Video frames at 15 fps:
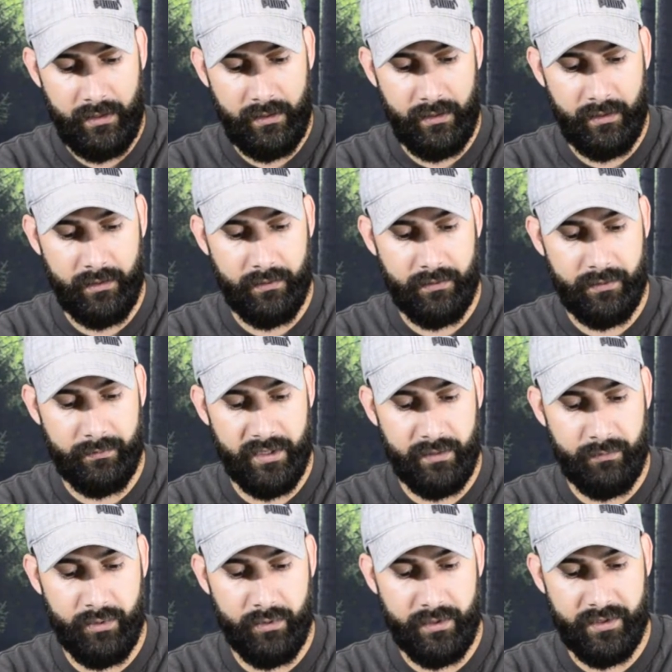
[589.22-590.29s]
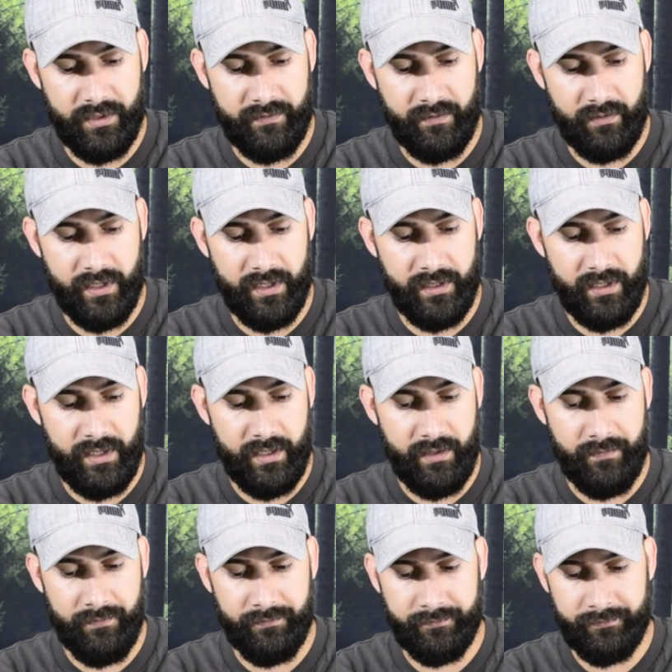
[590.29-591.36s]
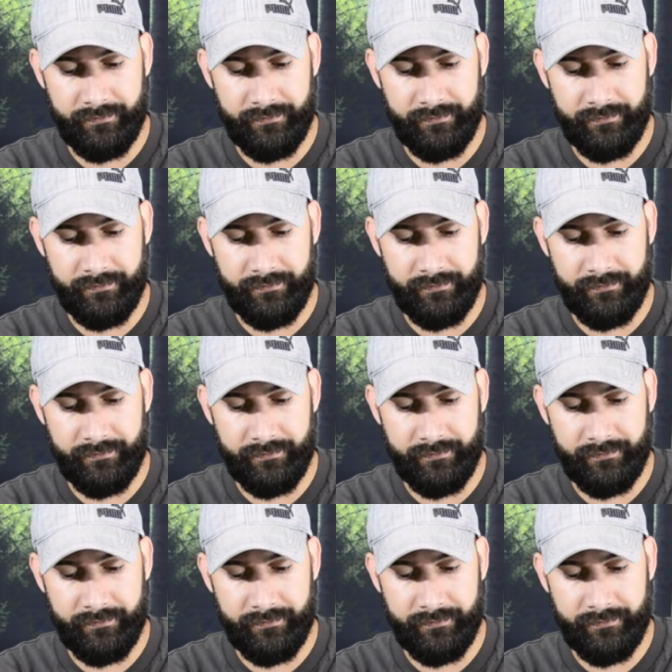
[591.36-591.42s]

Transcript: there goes a big portion of it right there.